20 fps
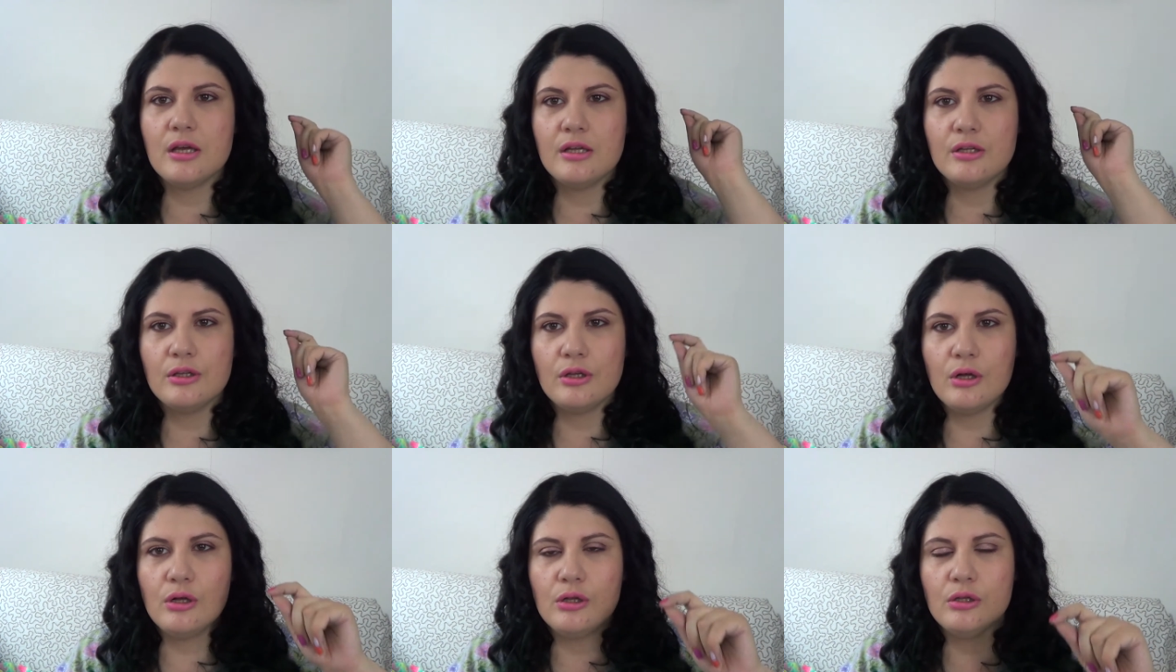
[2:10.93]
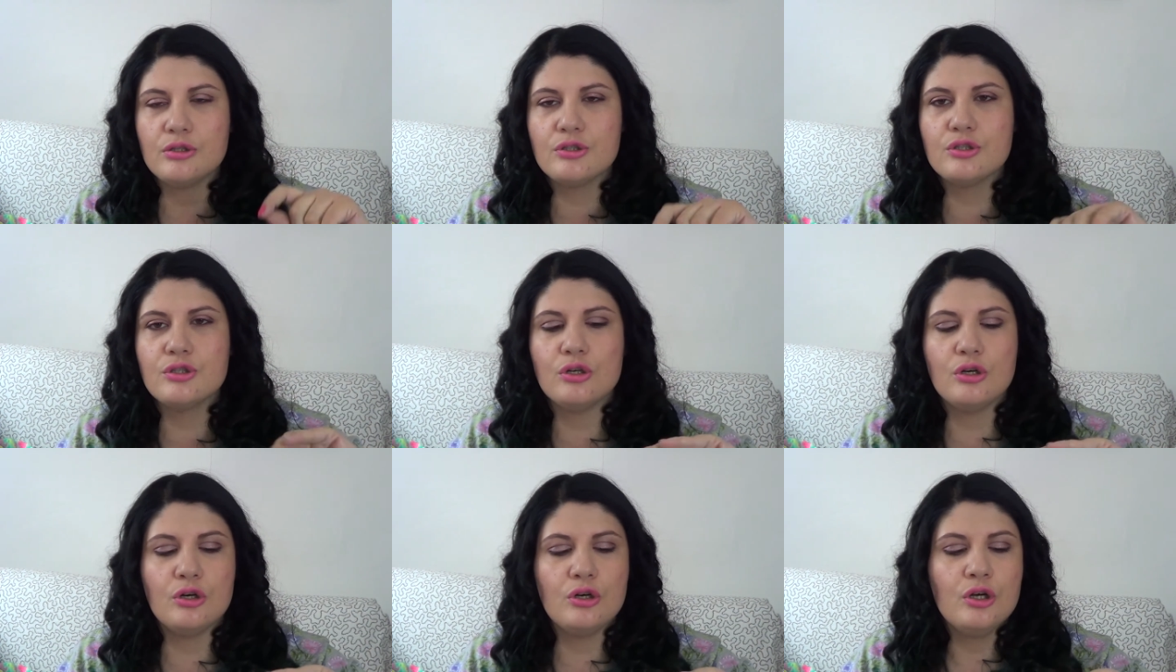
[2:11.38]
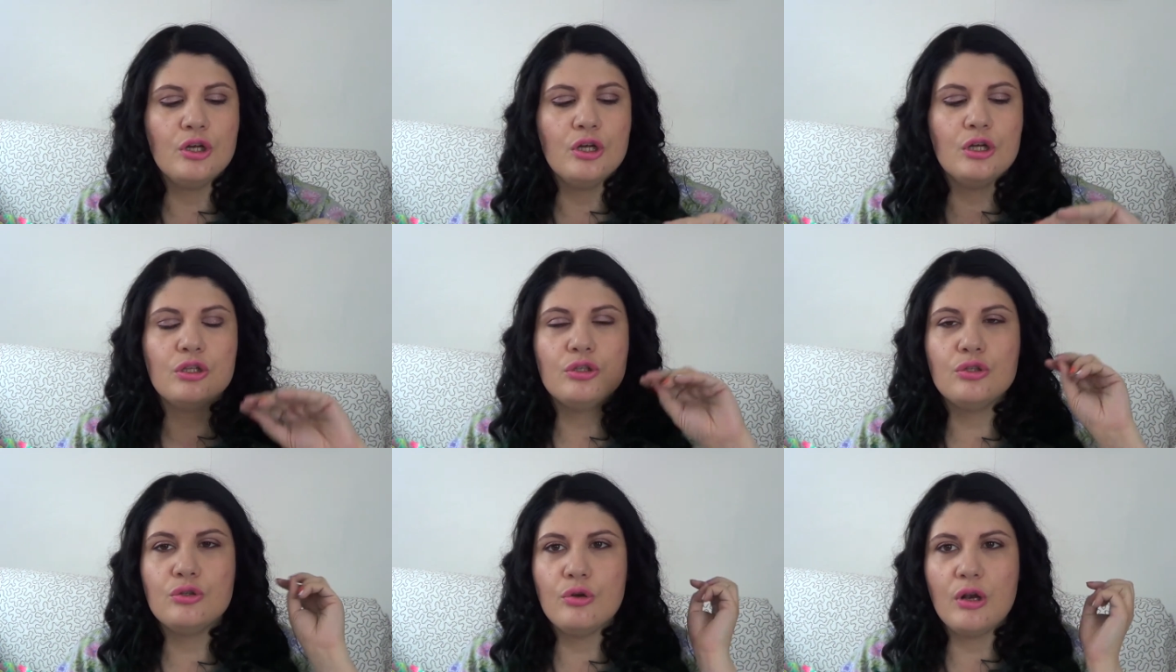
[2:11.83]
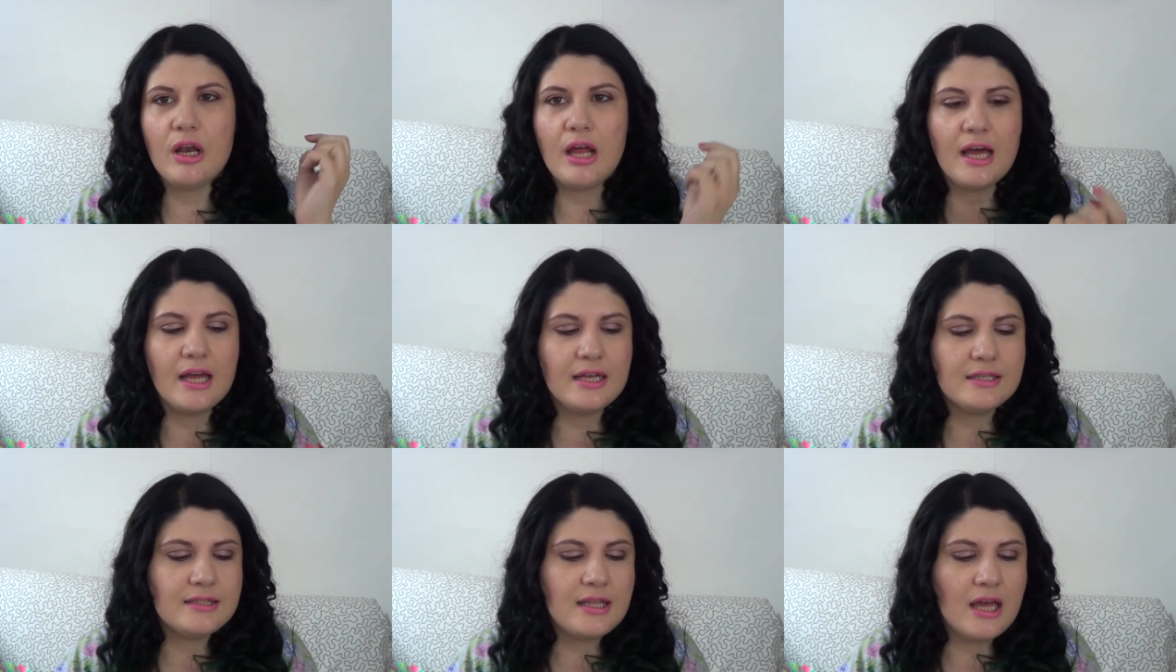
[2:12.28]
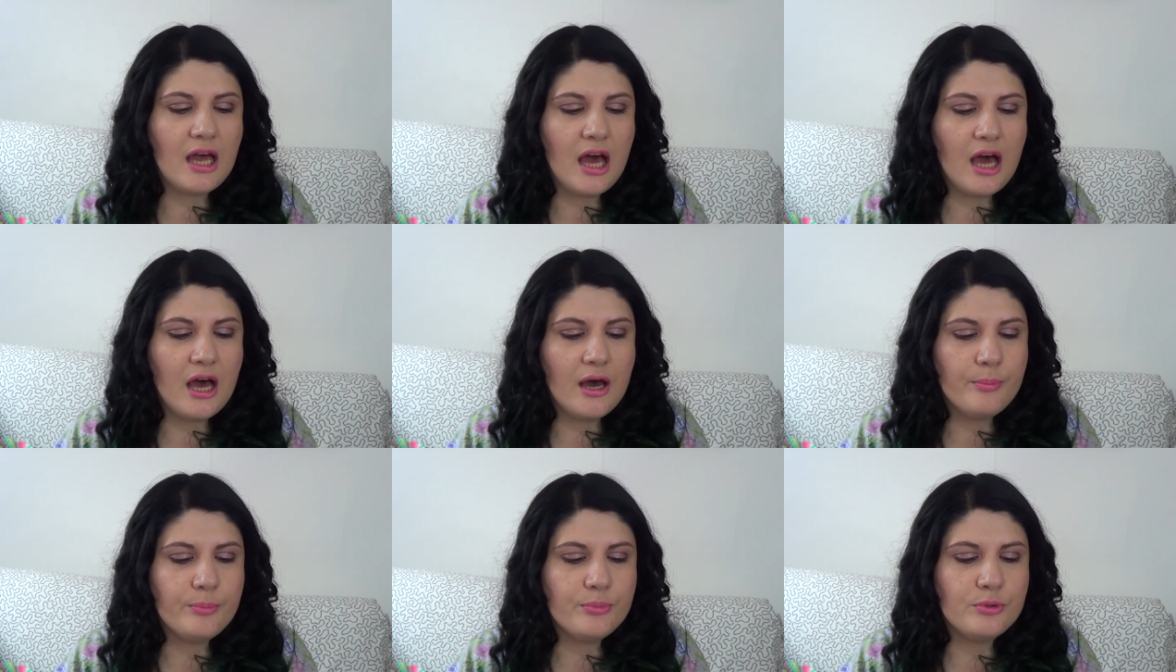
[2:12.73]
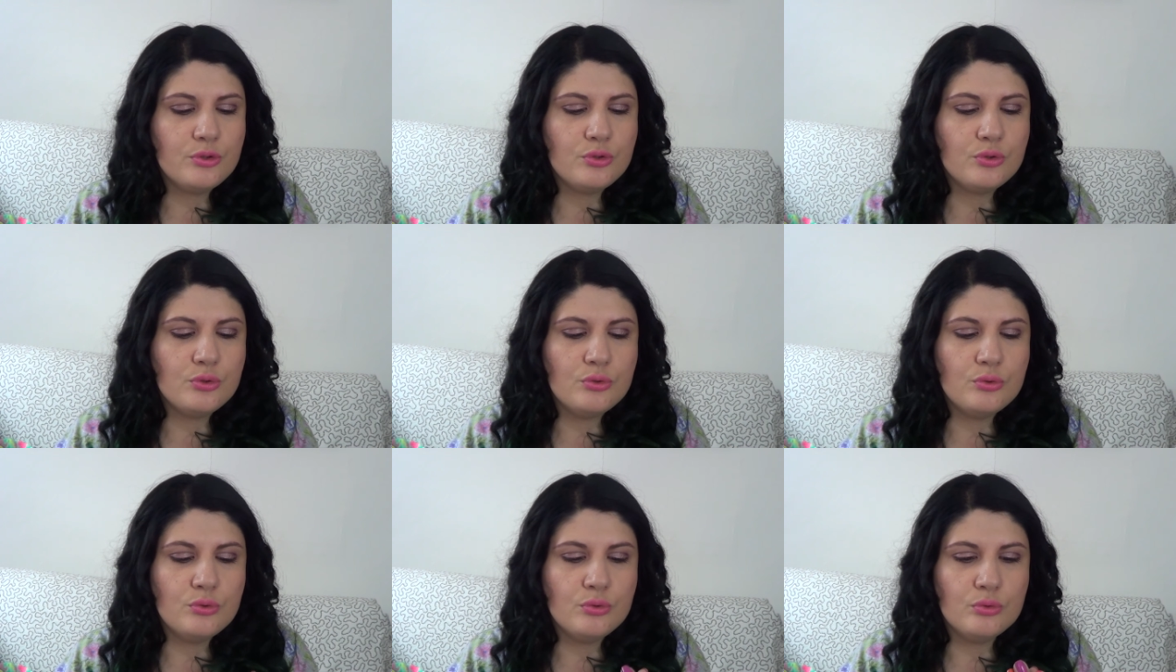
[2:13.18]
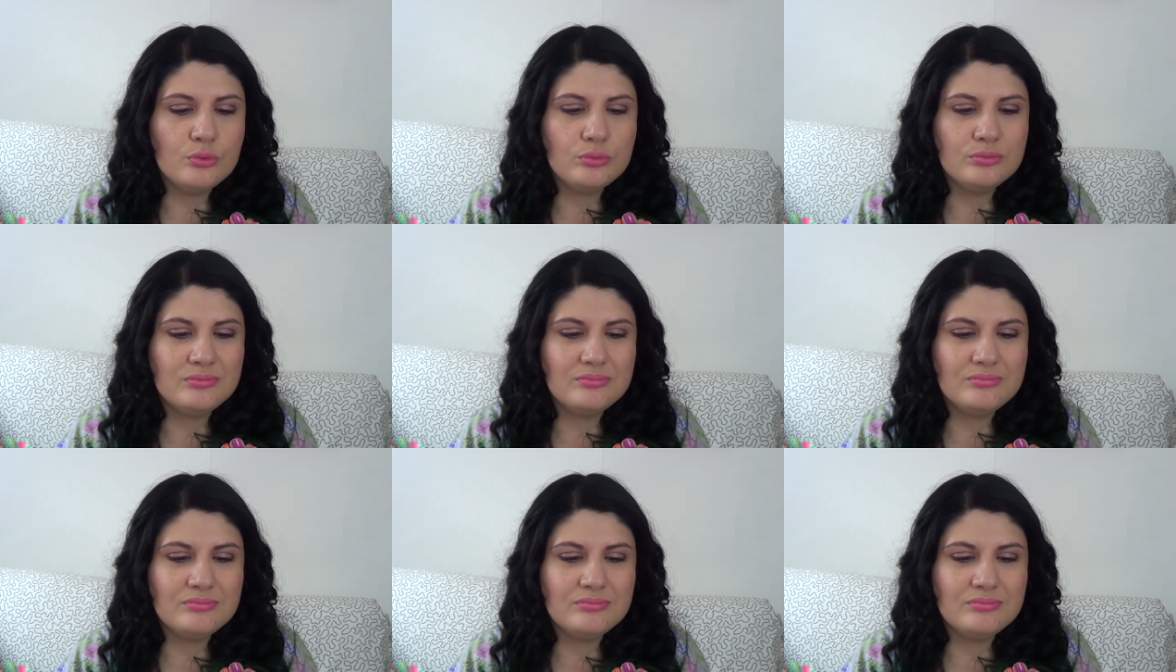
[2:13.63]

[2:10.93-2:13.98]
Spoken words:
and also to last up to